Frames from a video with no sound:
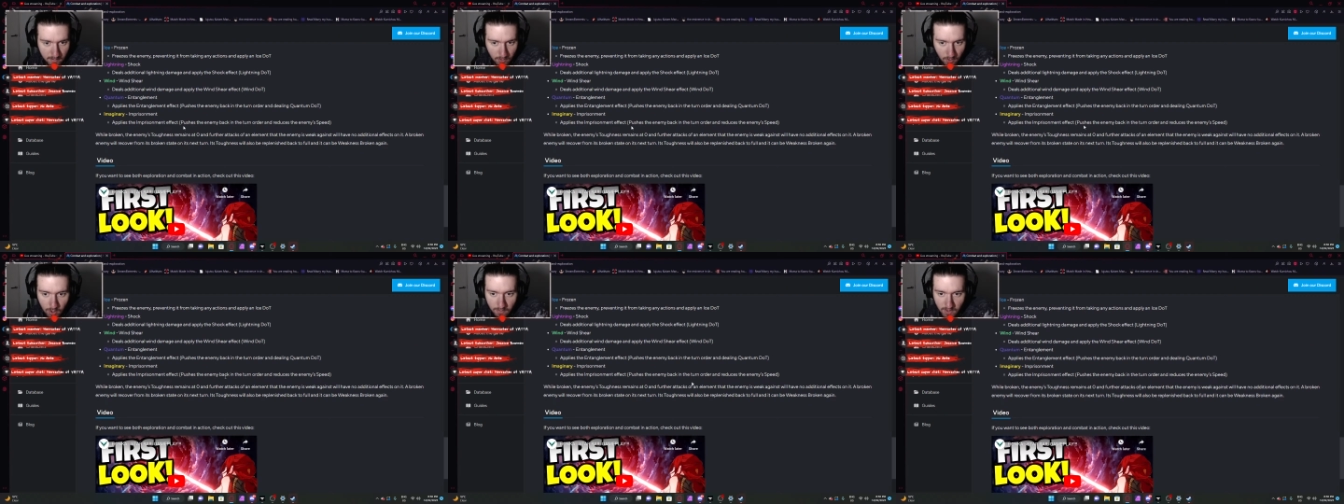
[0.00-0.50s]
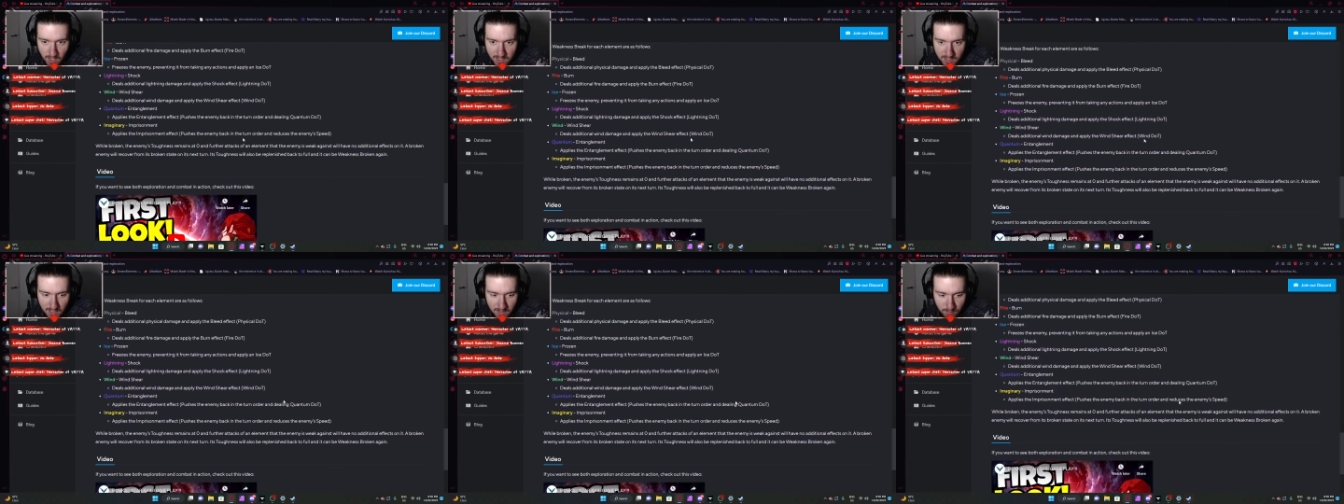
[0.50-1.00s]
All of these
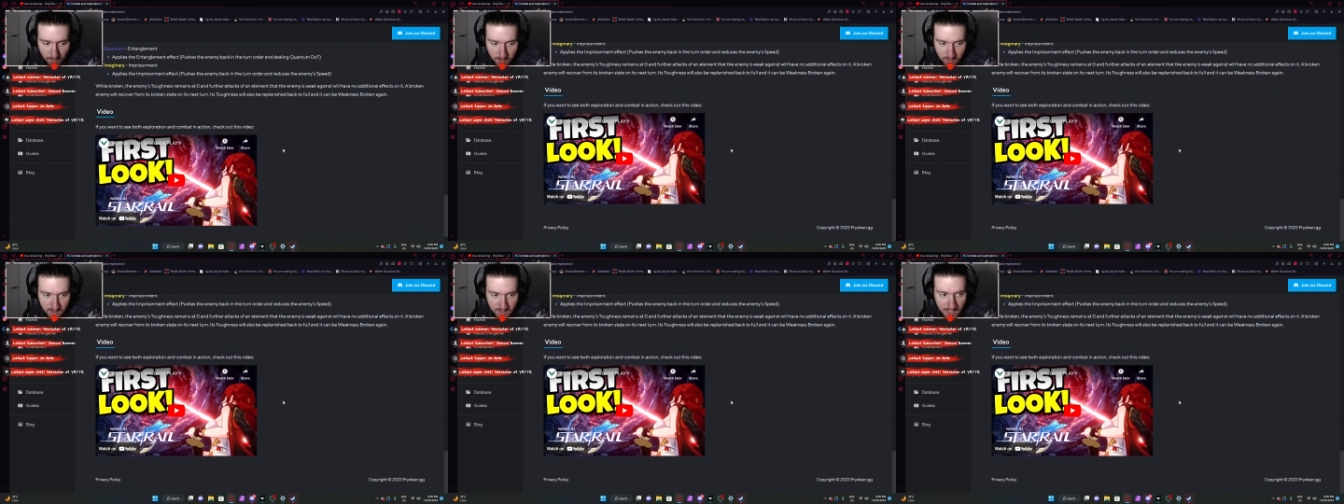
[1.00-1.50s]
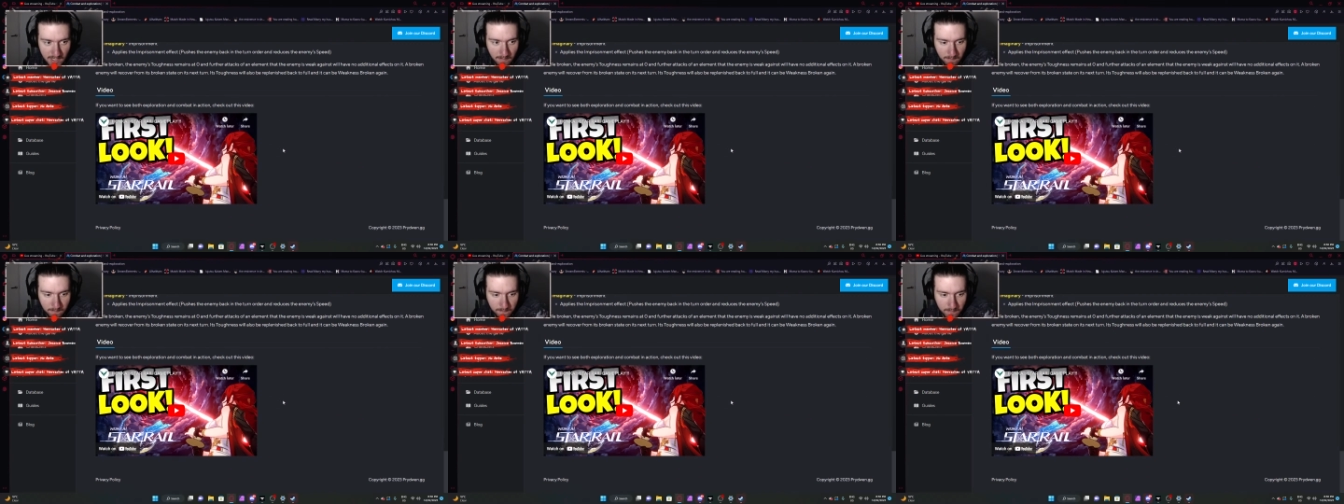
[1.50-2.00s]
things probably do the
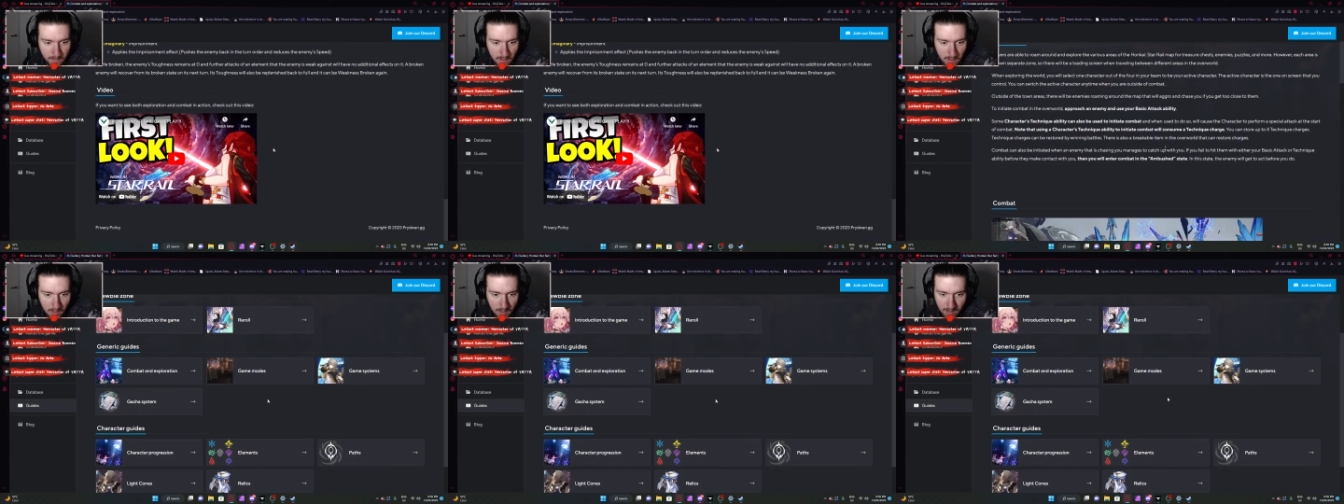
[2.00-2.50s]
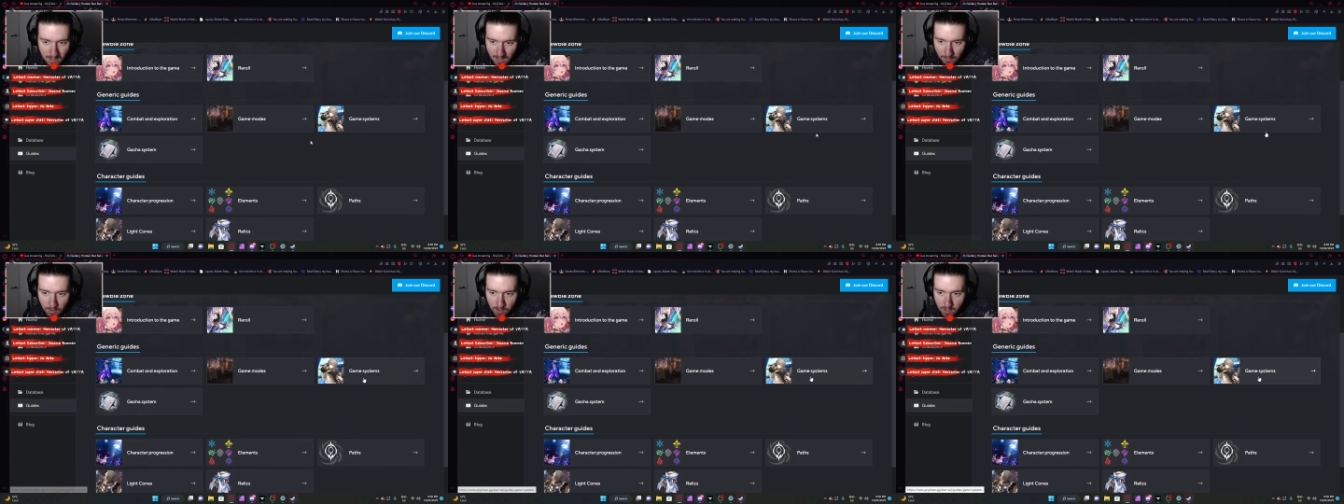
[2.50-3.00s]
same. Yeah,
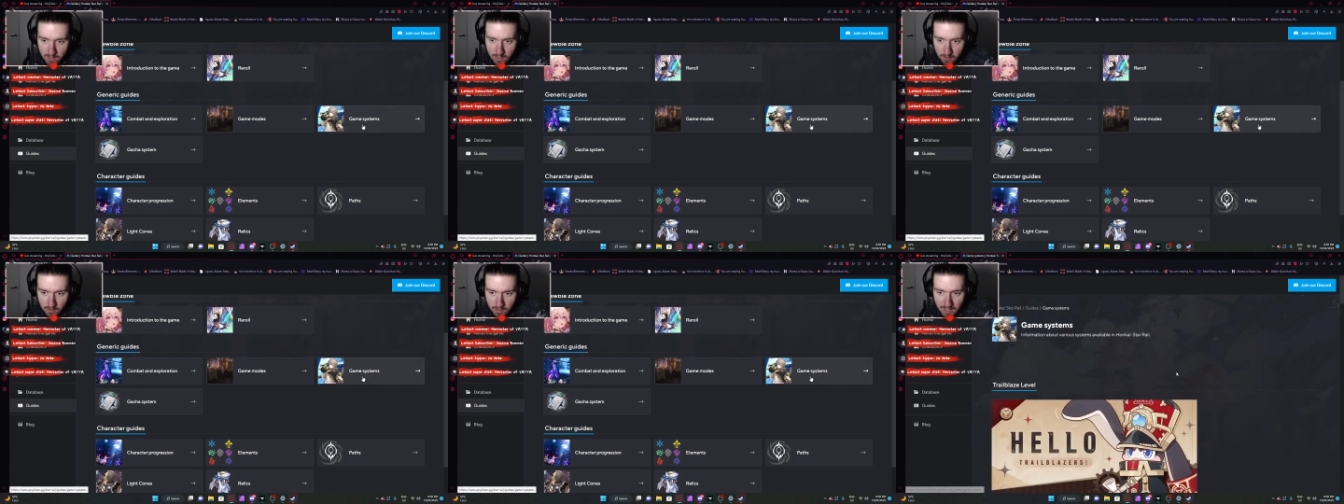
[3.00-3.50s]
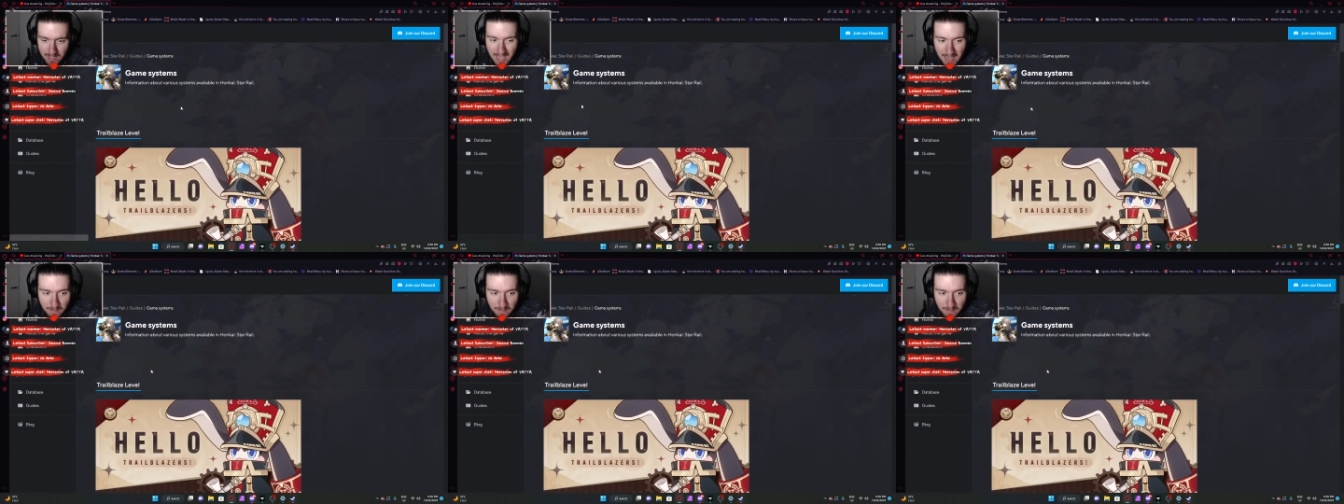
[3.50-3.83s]
we're not going to take a look at that. Game